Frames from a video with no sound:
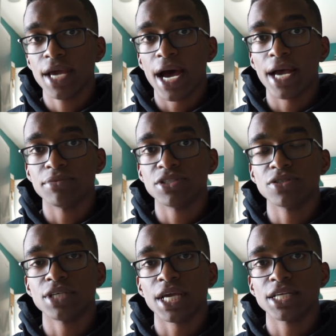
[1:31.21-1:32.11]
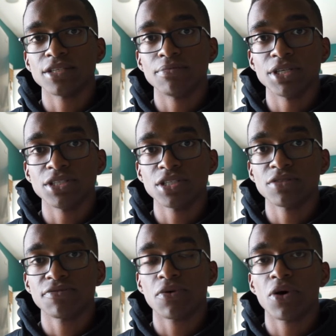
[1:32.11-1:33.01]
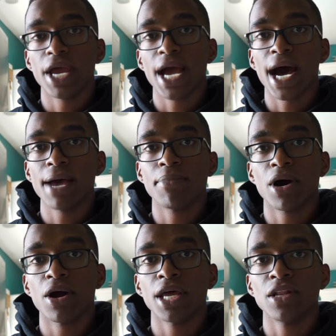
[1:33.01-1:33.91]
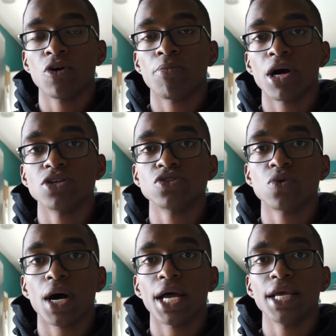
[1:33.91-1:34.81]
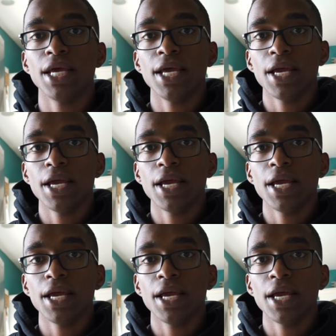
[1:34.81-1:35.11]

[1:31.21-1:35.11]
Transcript: I am still taking submissions for a high bar and low bar squat